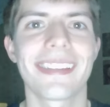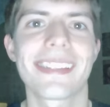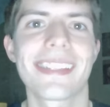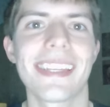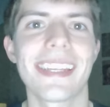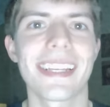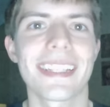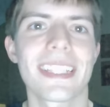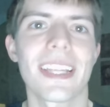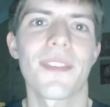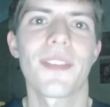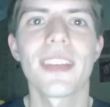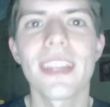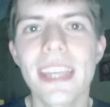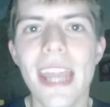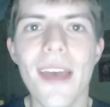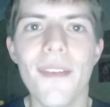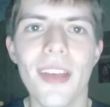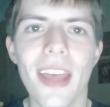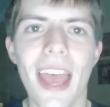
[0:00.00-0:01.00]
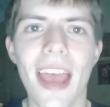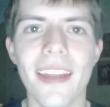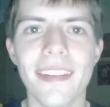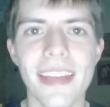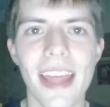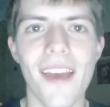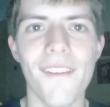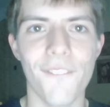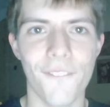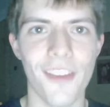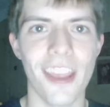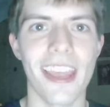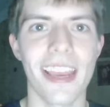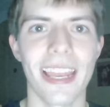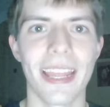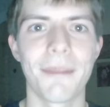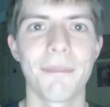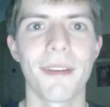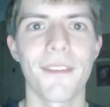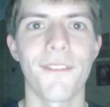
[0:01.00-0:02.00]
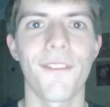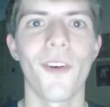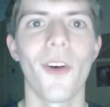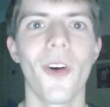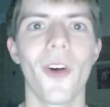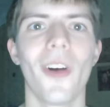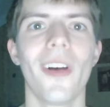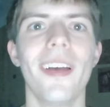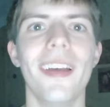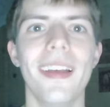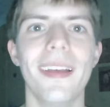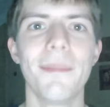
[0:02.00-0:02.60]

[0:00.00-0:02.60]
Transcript: seeing as I've never had that feeling before,